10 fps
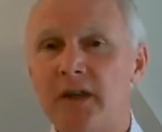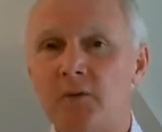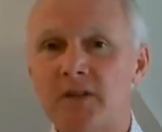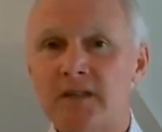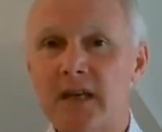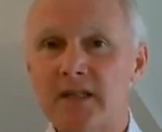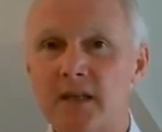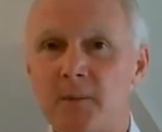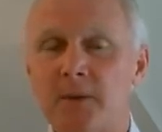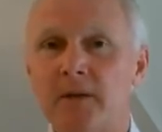It was set
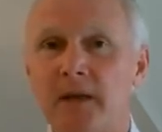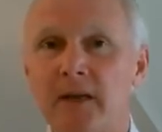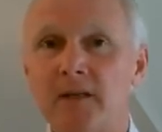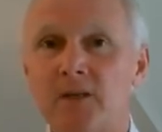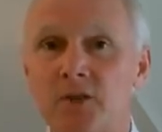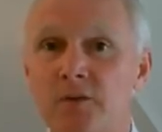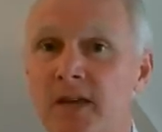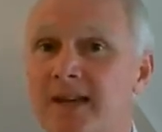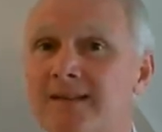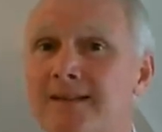up in
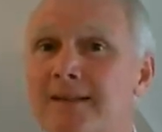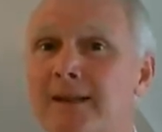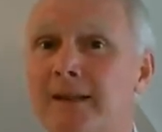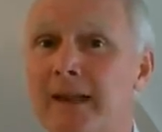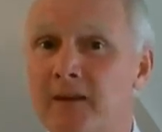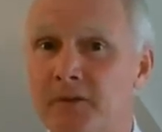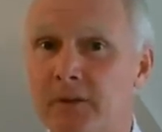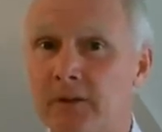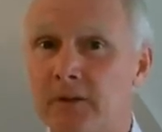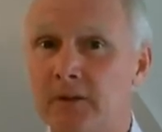
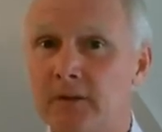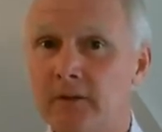2011